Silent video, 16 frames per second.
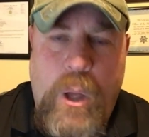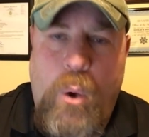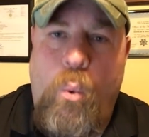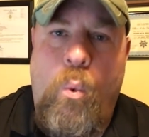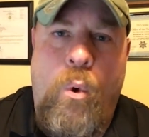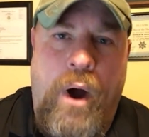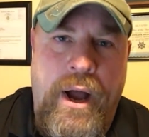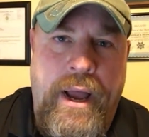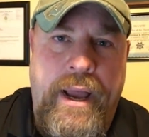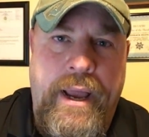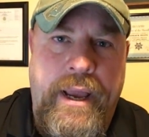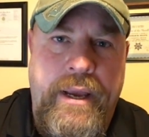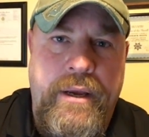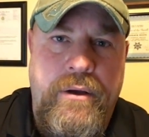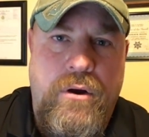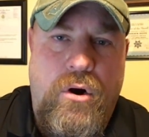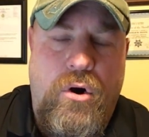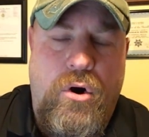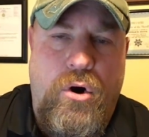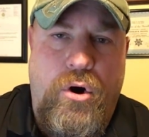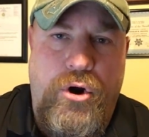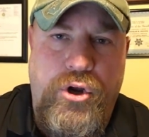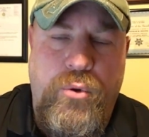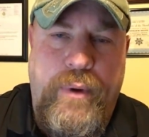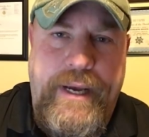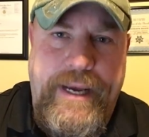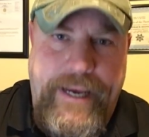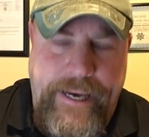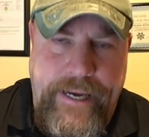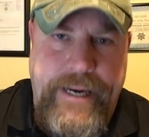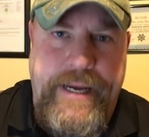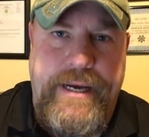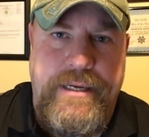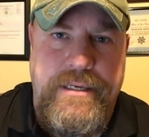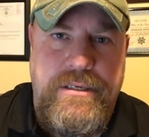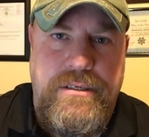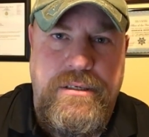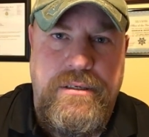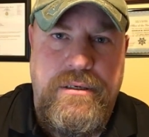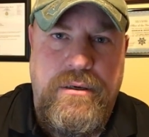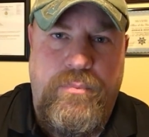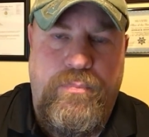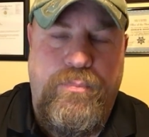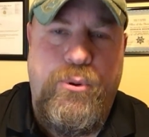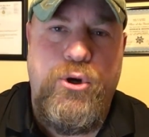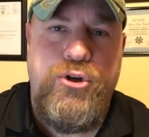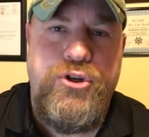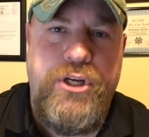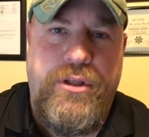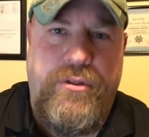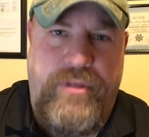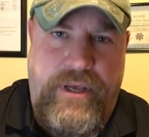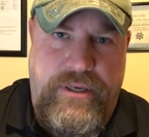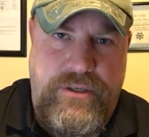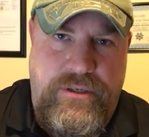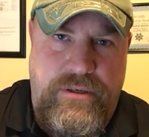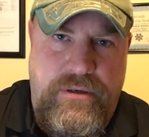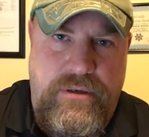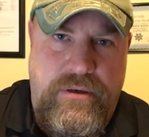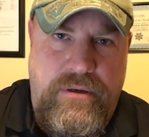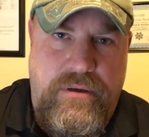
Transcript: Why are you idiots pushing this?